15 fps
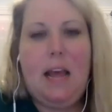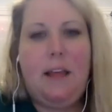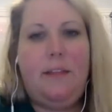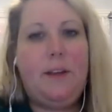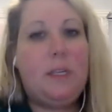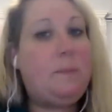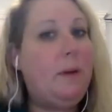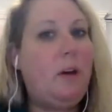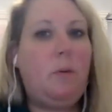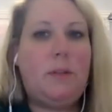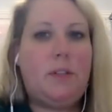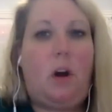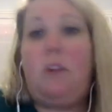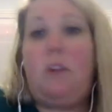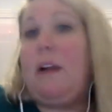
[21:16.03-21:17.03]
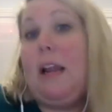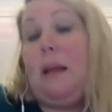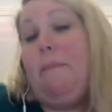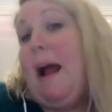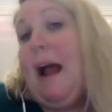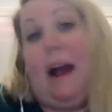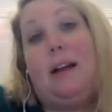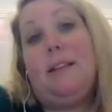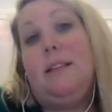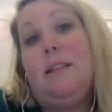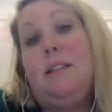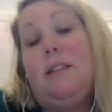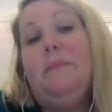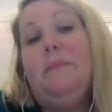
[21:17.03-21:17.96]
this bill was already passed.